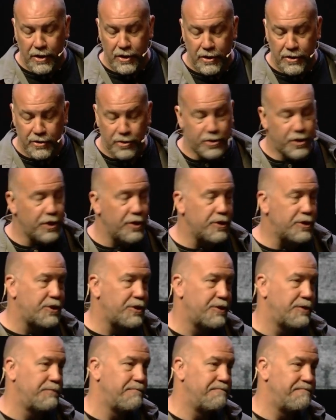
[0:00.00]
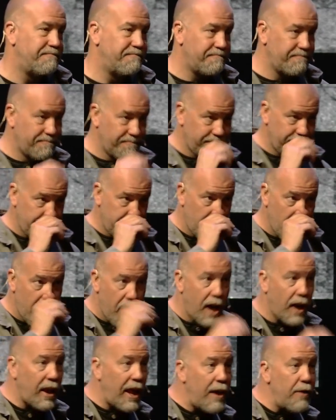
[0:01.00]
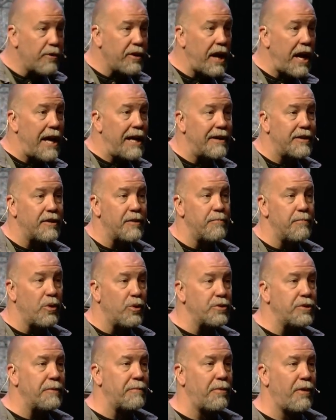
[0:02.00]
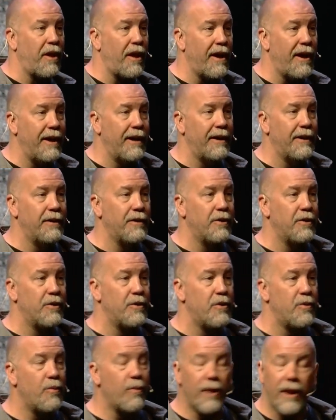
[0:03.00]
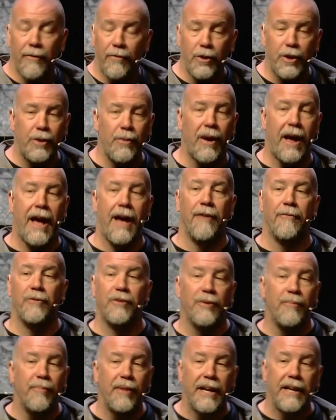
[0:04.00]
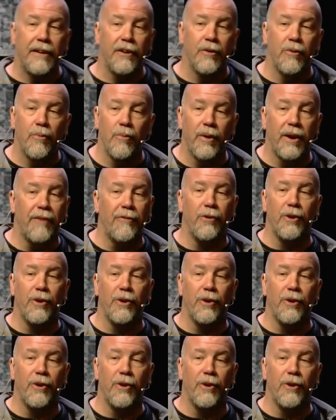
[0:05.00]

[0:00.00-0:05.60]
So, church, allow God to multiply whatever you have to meet whatever